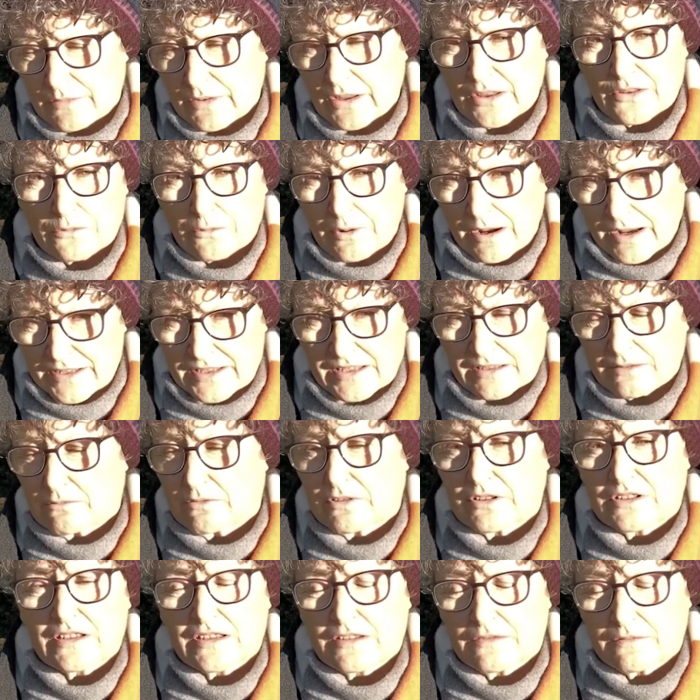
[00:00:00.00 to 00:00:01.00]
otherwise it
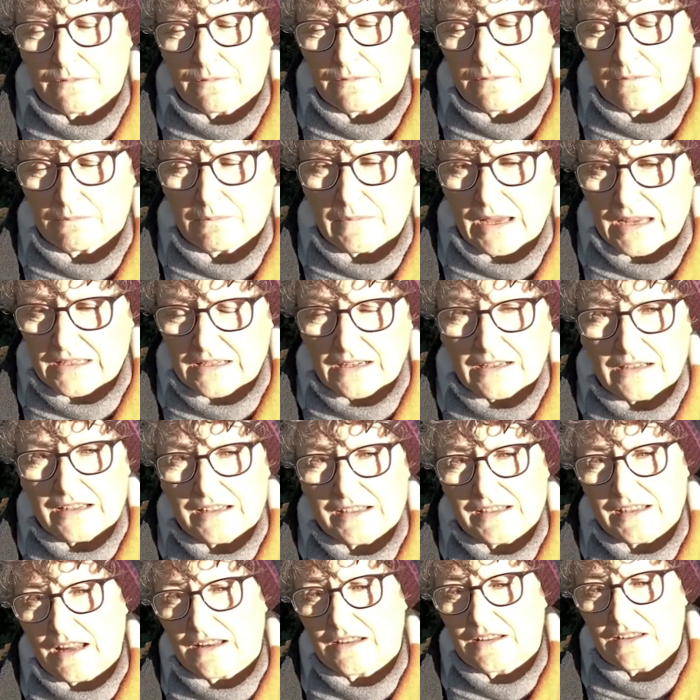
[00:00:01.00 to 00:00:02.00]
wouldn't have made any
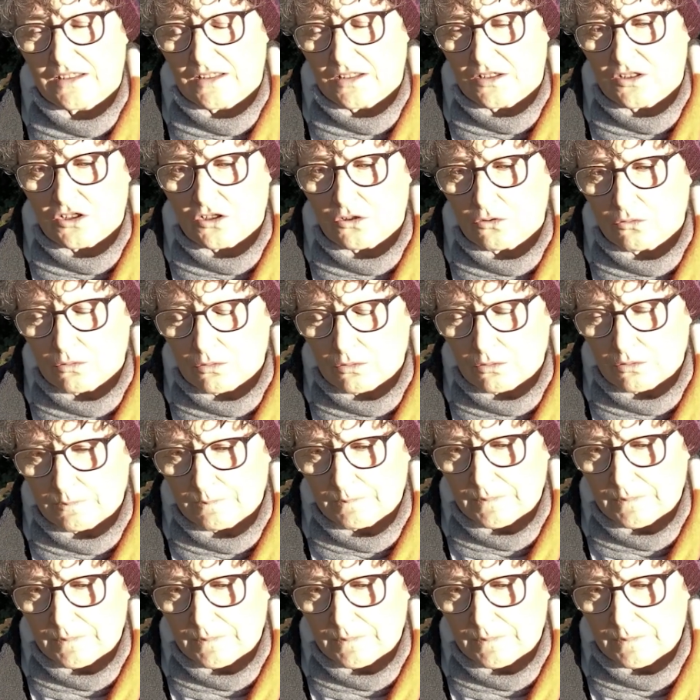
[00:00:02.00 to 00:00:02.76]
sense at all.